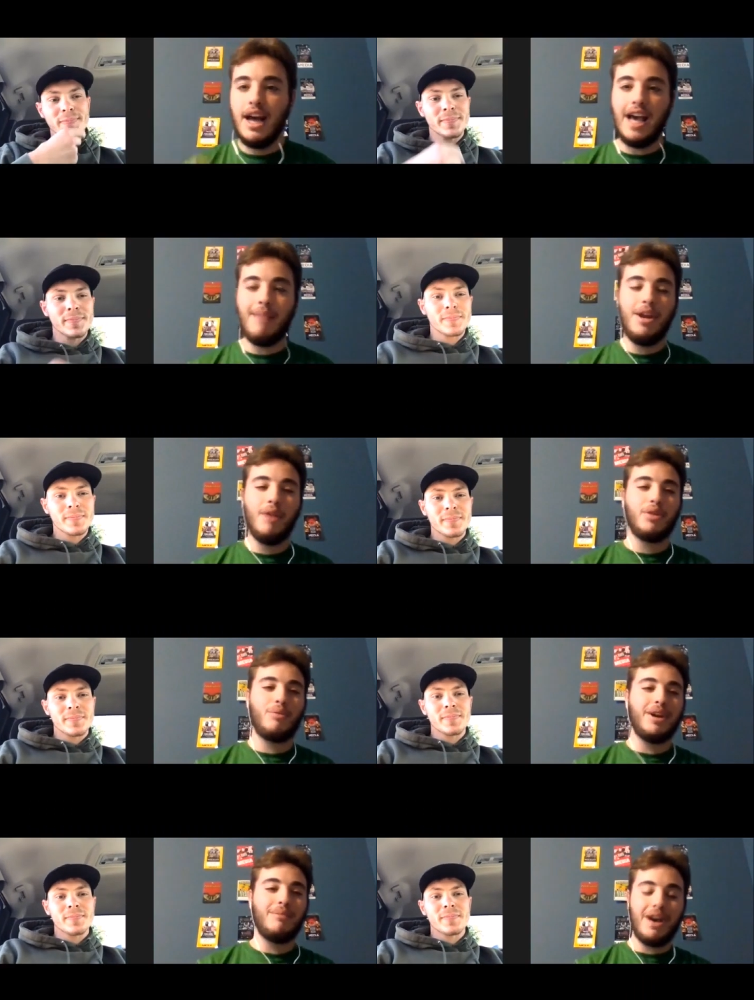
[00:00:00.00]
Speaker 1: I am here
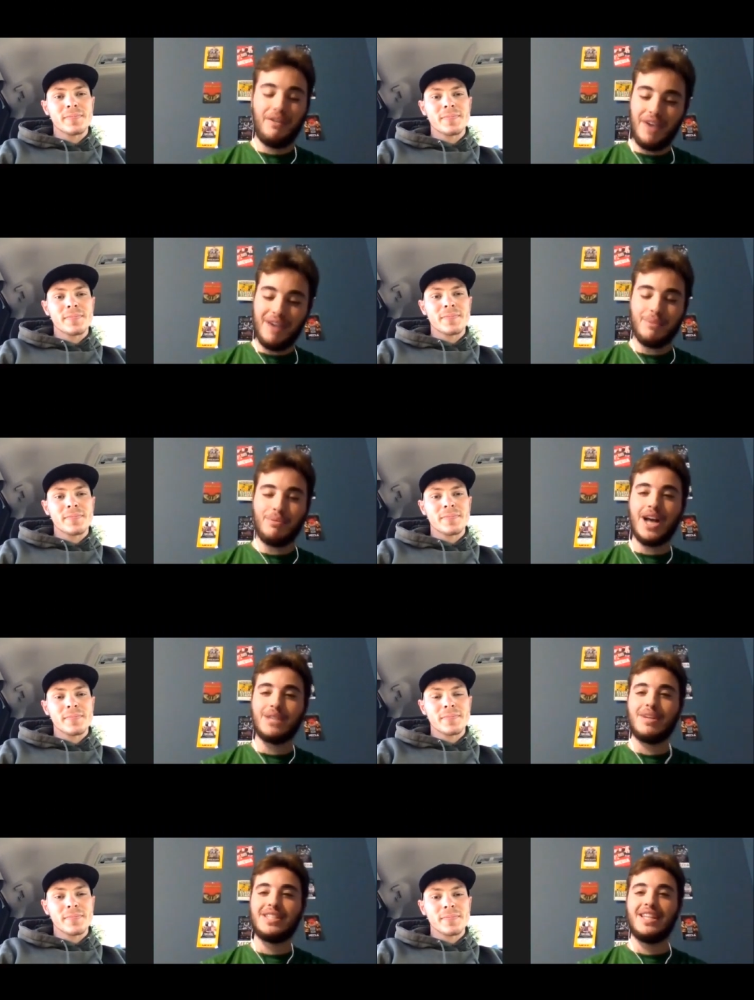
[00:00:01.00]
with one of my favorite
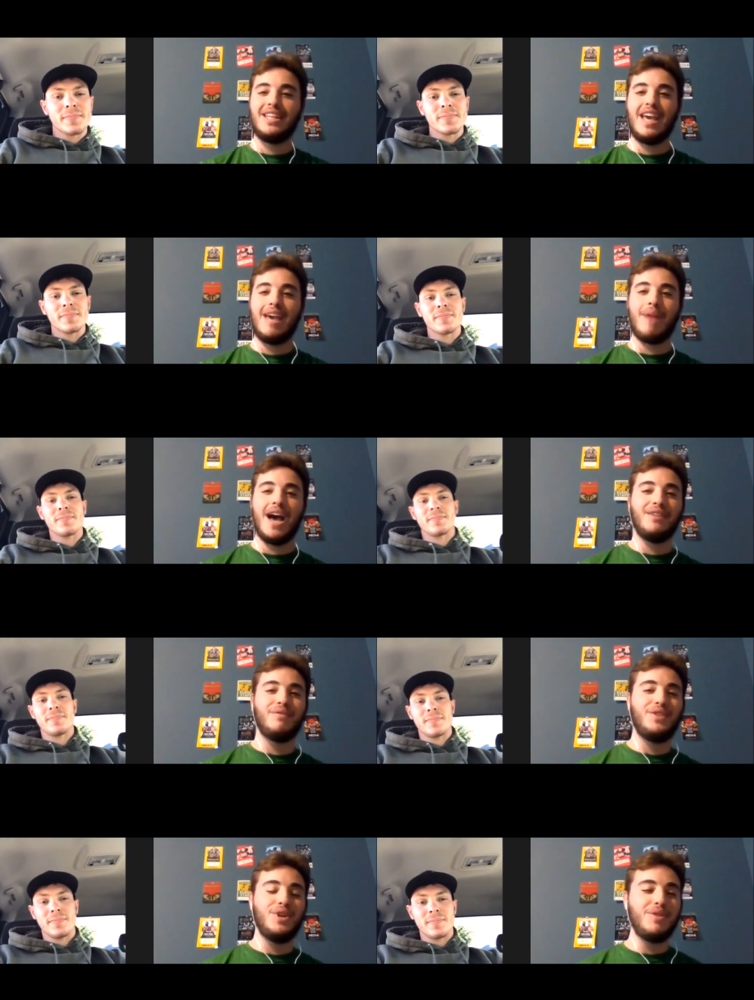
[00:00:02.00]
prospects in the game,
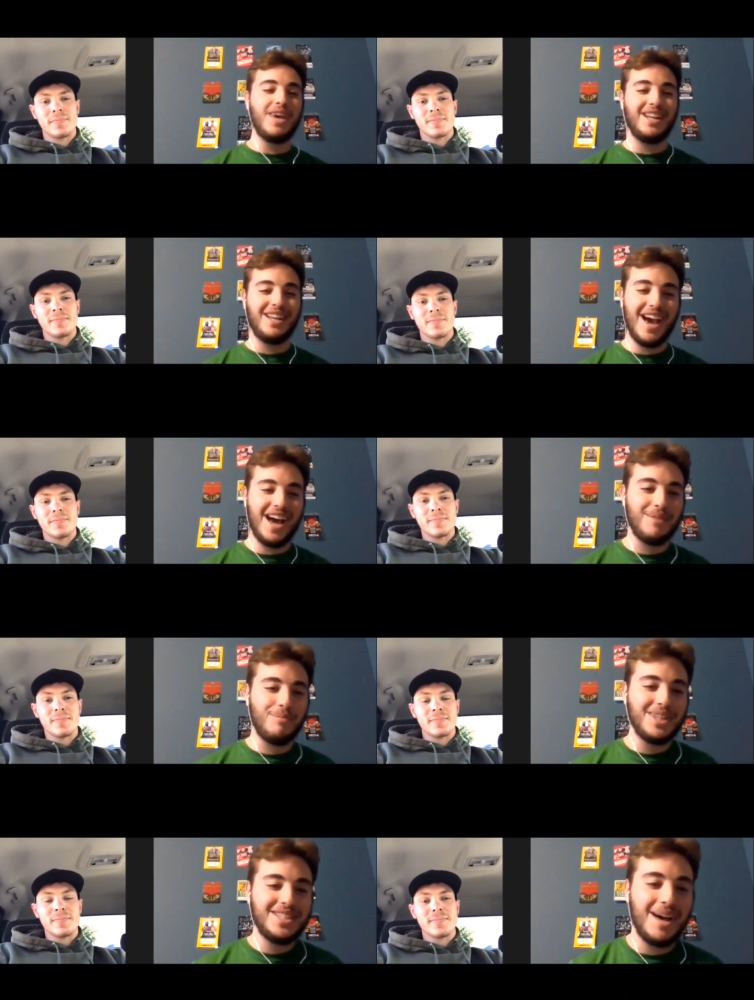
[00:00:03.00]
Adam Fugitt.
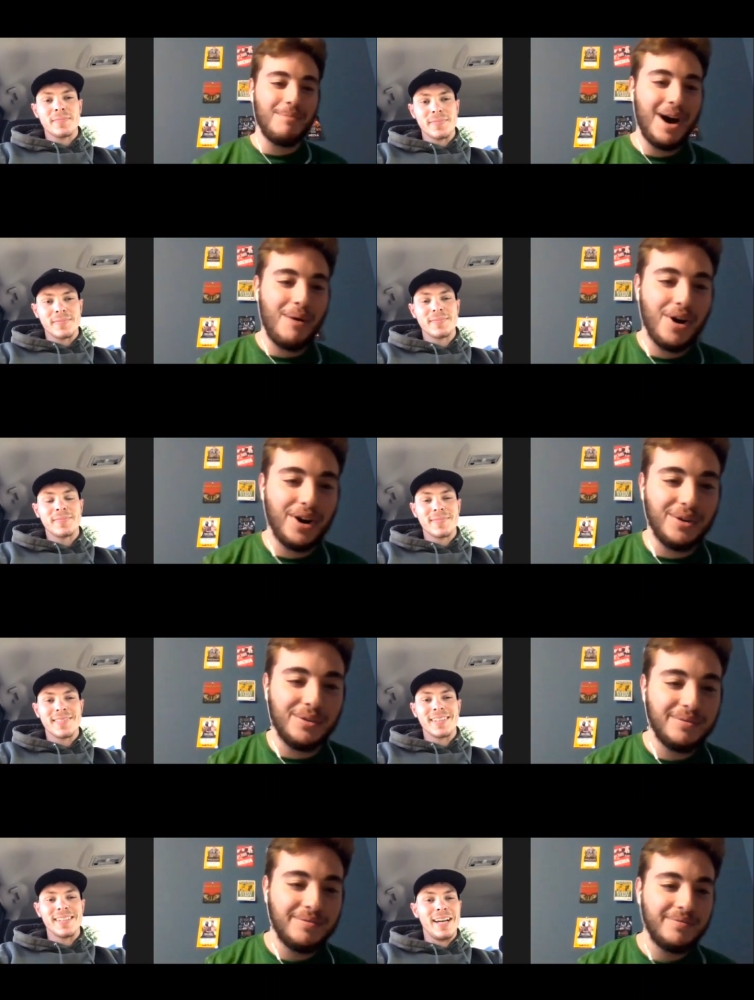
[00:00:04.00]
Adam, what's up? How are
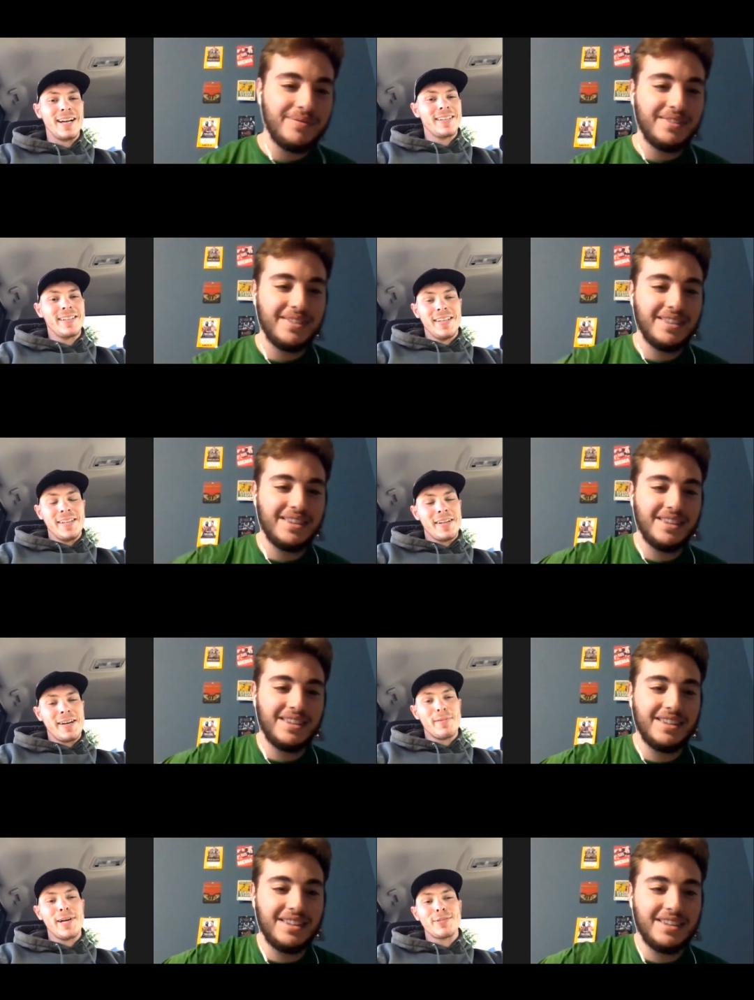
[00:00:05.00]
you?
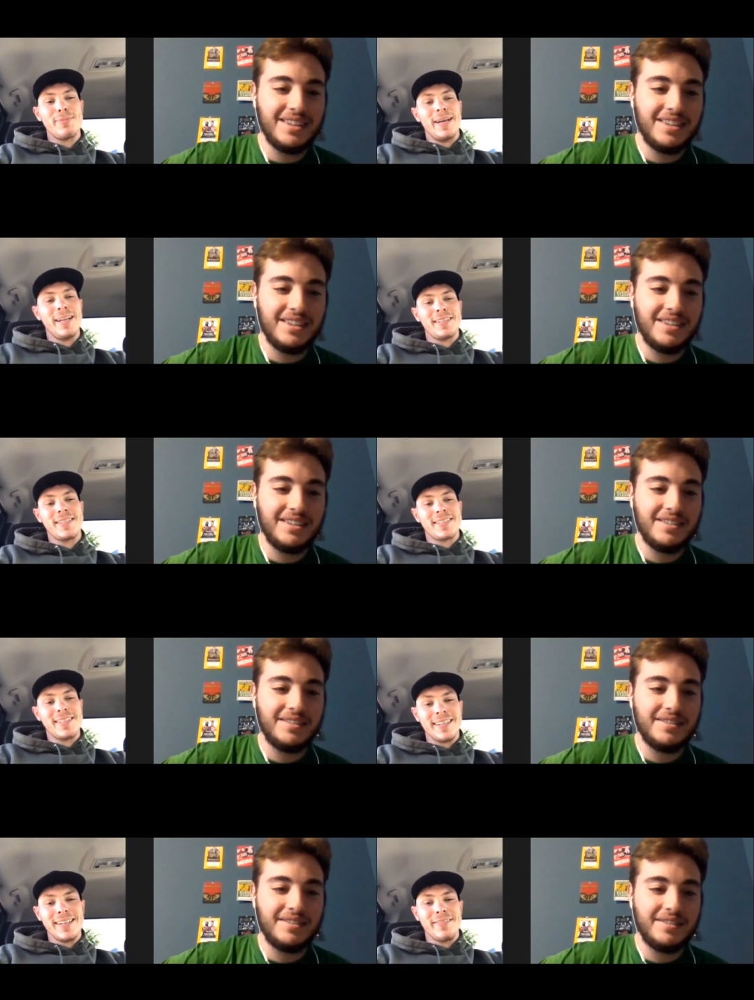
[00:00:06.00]
Speaker 2: Not much, man. Just
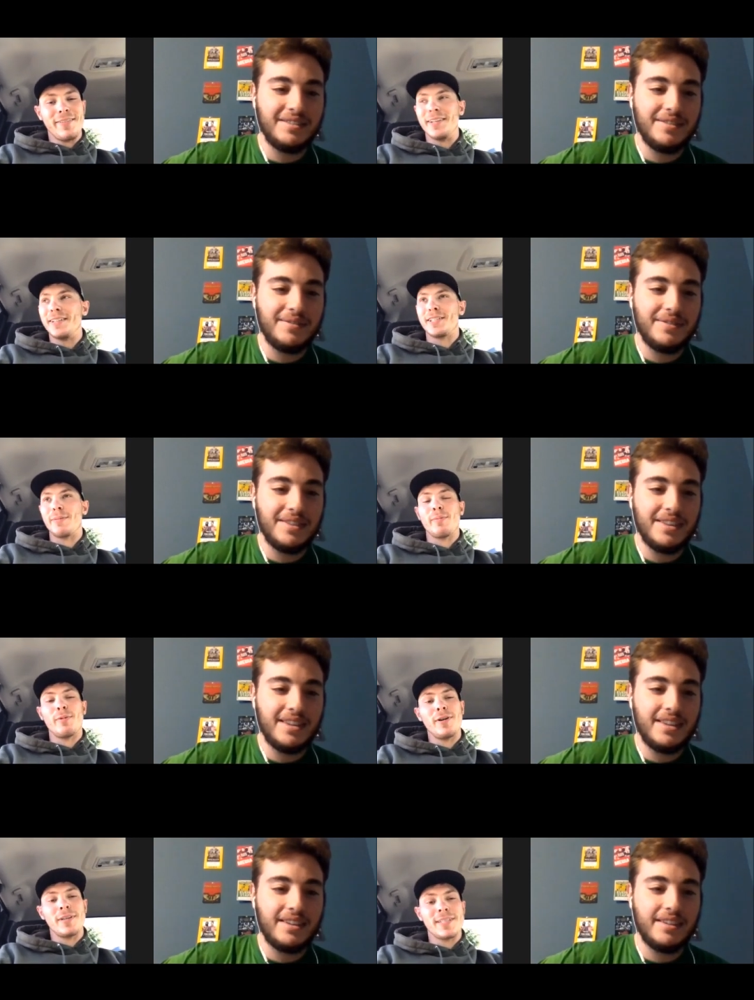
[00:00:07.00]
uh, finished up a
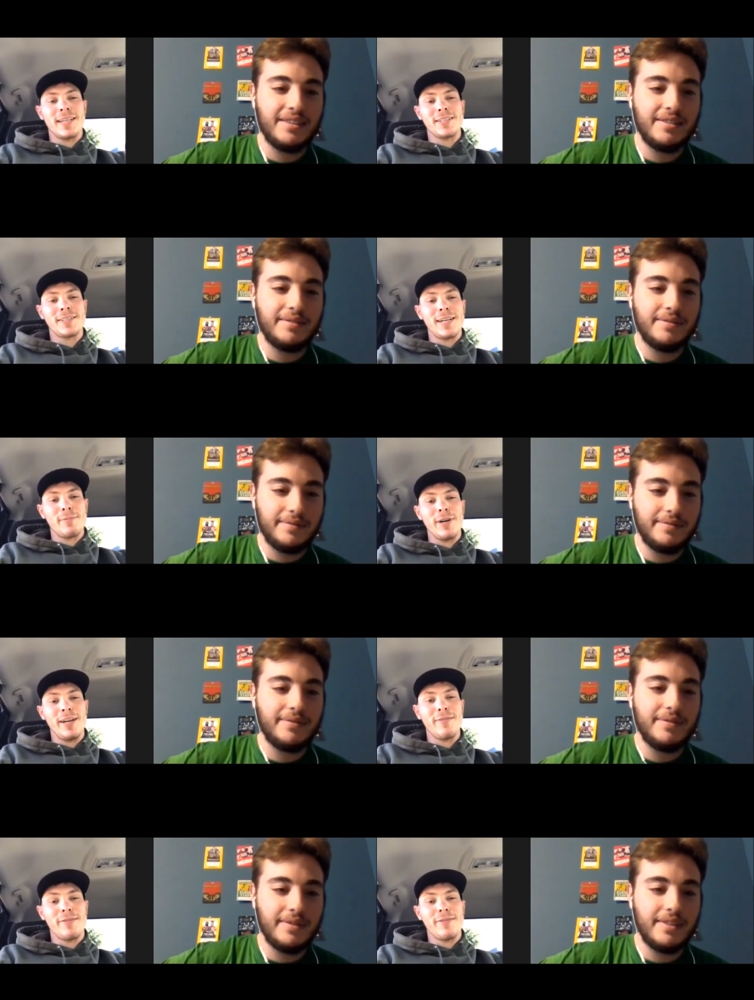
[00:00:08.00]
morning session. I'm waiting
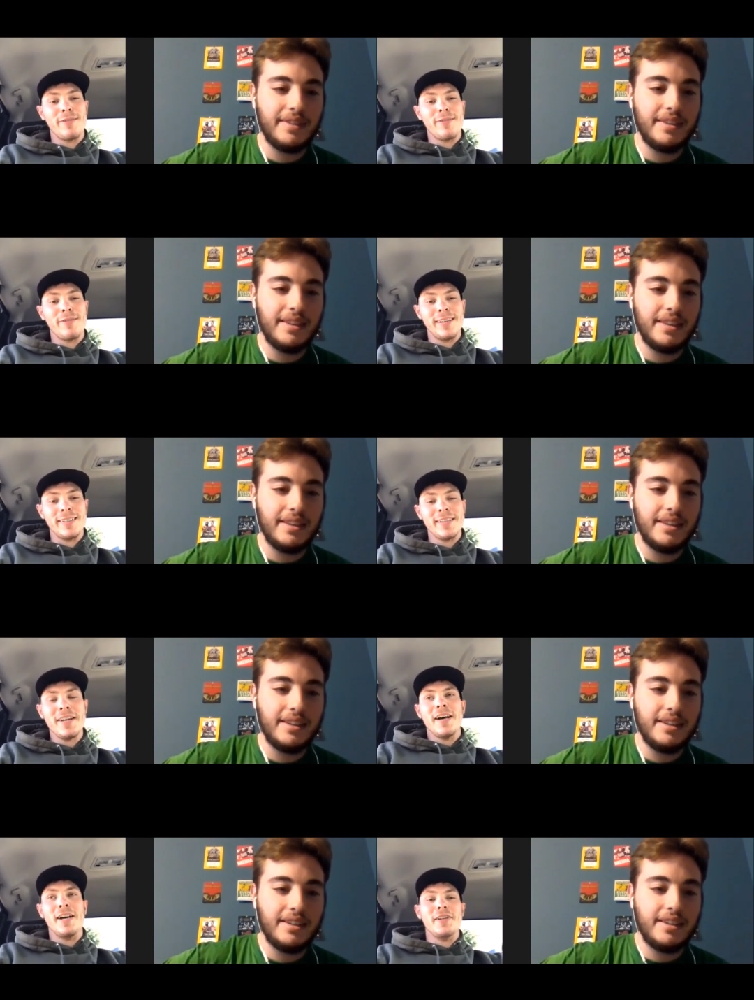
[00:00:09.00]
for uh,
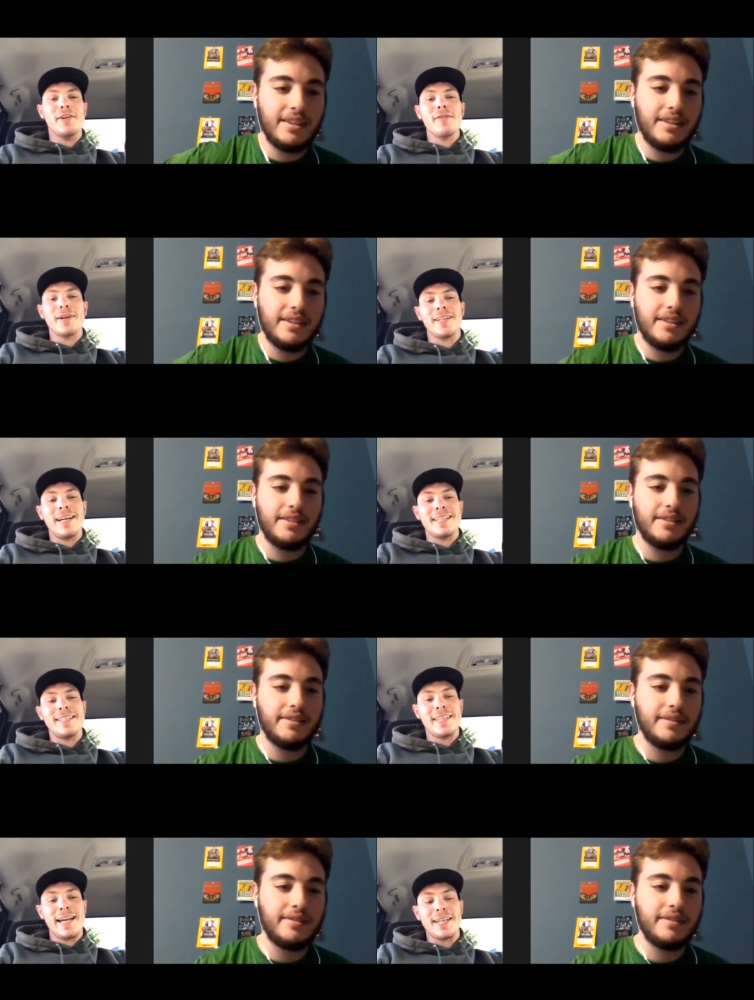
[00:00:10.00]
a yoga class. It's
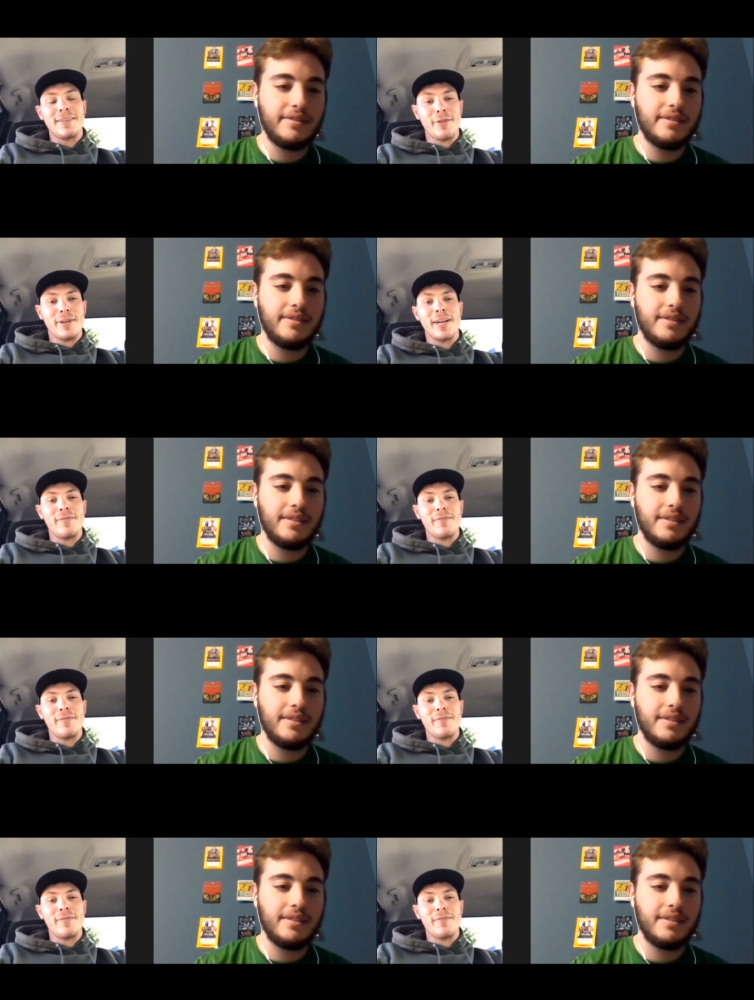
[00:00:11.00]
active recovery